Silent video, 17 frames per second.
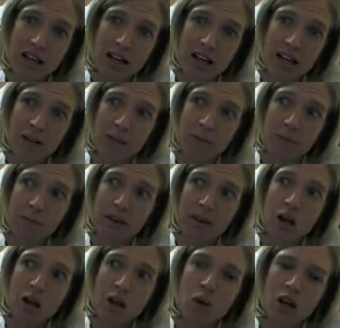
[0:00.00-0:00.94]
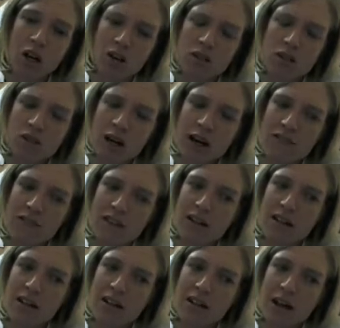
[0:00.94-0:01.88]
And we also have
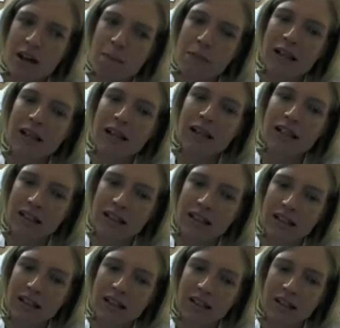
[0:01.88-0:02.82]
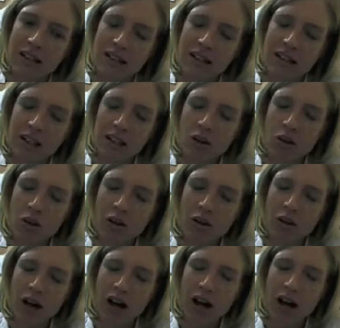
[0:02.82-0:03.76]
the ability, you know,
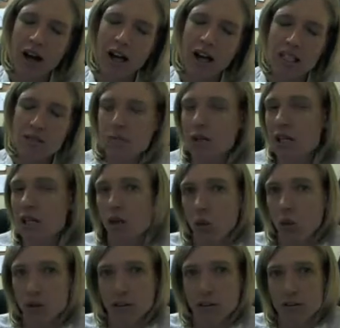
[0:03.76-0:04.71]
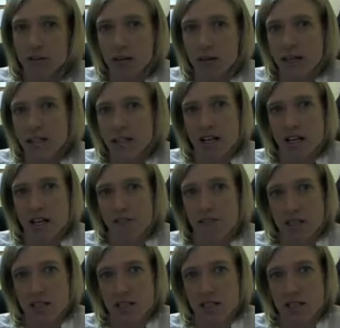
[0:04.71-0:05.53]
I speak only for myself.